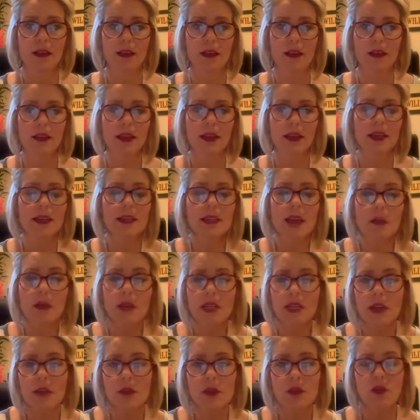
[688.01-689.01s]
Ladies, how
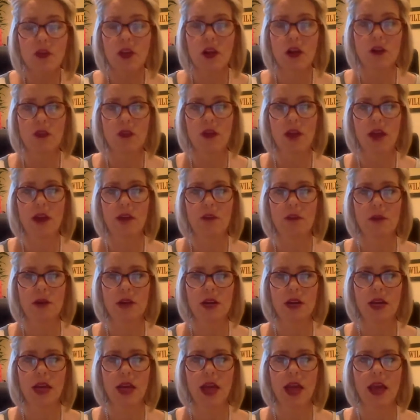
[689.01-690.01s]
many times have we heard that in
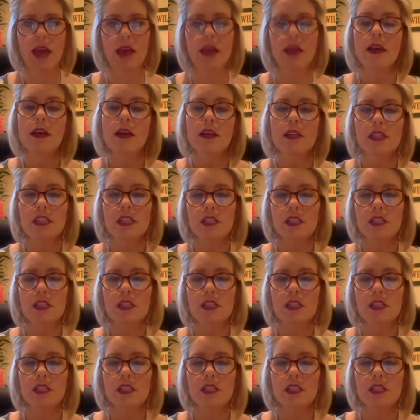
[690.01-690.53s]
Mary Kay?